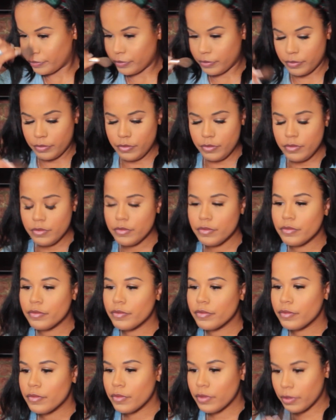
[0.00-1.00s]

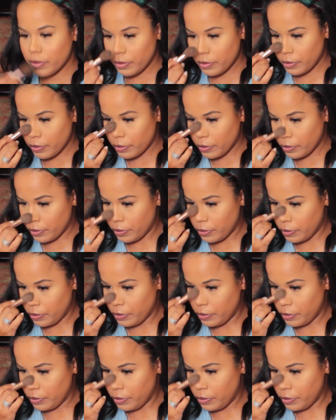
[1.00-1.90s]
Nobody speaks.